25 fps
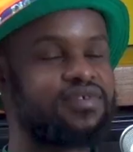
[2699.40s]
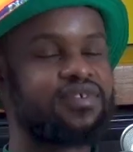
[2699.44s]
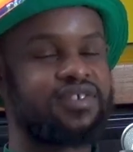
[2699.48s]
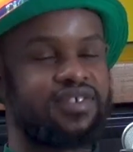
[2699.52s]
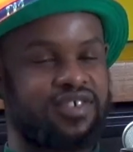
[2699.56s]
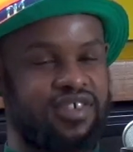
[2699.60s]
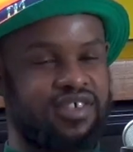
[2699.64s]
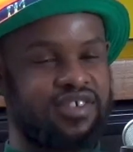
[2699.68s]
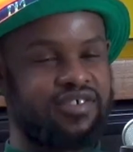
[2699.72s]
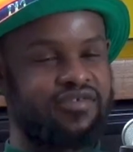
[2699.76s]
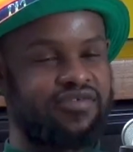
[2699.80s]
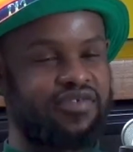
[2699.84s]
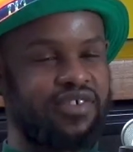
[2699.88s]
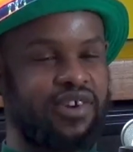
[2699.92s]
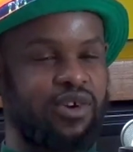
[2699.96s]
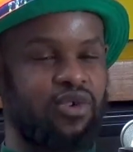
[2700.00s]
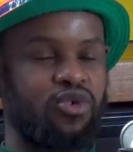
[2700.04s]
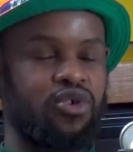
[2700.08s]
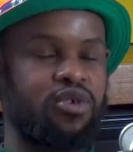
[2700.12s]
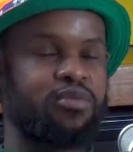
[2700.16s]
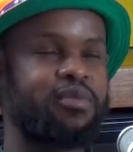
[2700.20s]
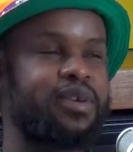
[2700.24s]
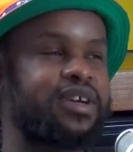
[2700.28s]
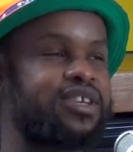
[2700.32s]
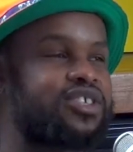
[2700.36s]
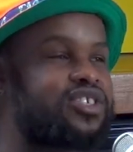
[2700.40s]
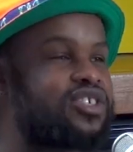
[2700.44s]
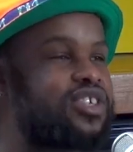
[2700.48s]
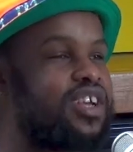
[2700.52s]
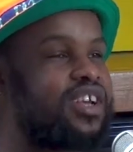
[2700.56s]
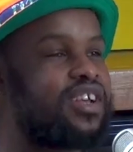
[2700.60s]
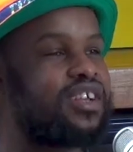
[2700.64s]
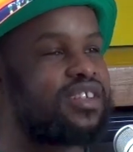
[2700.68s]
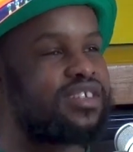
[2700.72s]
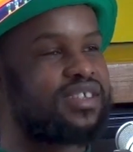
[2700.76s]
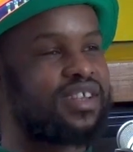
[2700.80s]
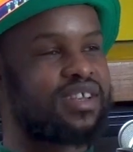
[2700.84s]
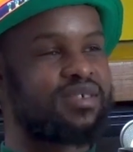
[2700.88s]
If I wore my
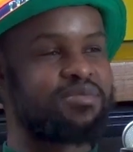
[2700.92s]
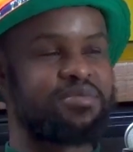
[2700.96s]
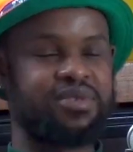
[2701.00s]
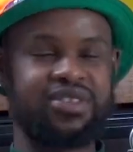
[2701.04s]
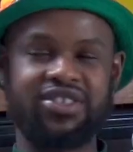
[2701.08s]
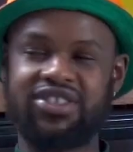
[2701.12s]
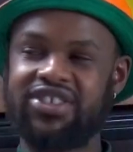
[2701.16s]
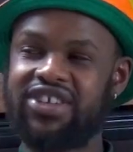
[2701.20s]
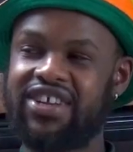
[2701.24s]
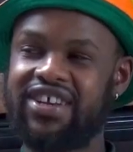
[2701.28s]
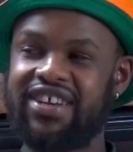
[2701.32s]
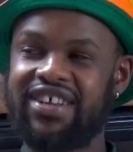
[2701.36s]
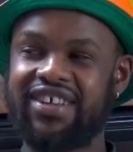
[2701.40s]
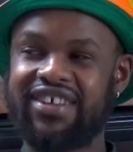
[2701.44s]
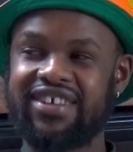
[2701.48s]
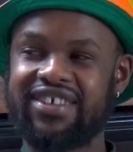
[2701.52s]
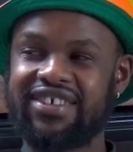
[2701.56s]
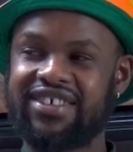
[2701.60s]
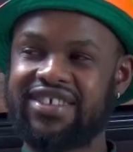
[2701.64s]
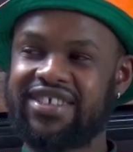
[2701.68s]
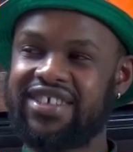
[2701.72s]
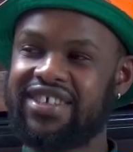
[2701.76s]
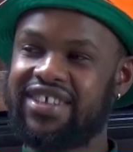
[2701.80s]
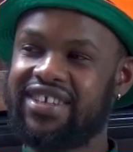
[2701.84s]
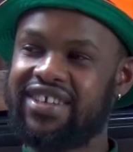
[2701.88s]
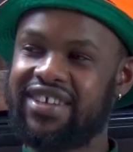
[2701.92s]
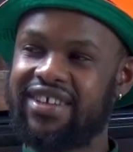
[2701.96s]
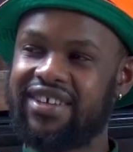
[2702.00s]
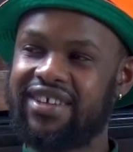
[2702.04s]
shades, I'd be shedding a tear now.